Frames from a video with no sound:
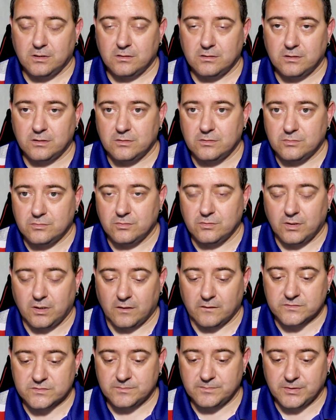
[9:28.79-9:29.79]
that you do
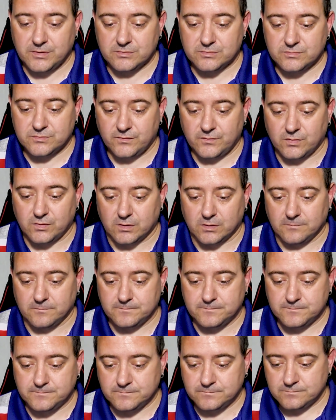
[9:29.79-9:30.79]
have spares for it,
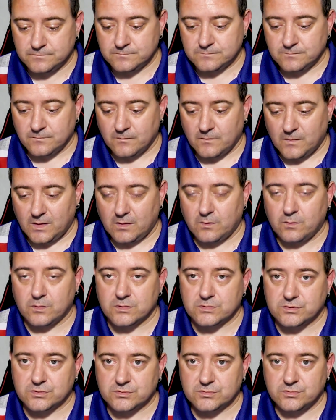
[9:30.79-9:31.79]

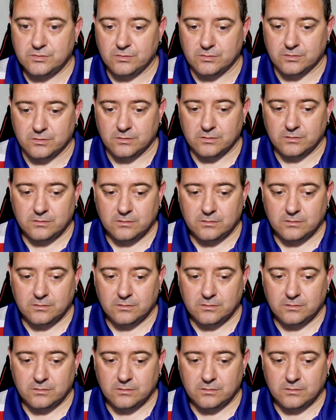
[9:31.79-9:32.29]
which is good.